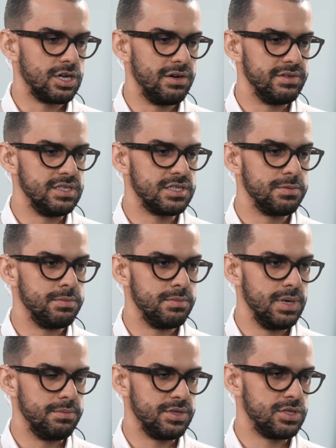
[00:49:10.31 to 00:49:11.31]
governance
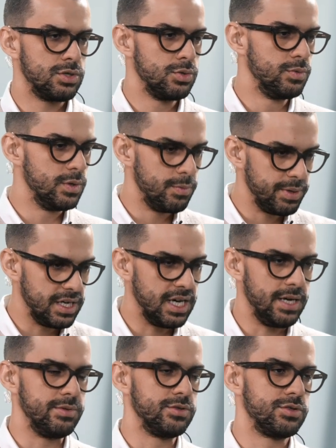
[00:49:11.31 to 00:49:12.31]
members who will
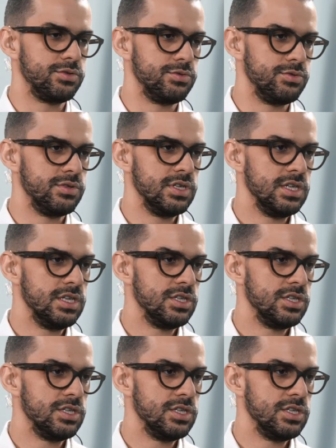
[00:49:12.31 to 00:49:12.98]
be able to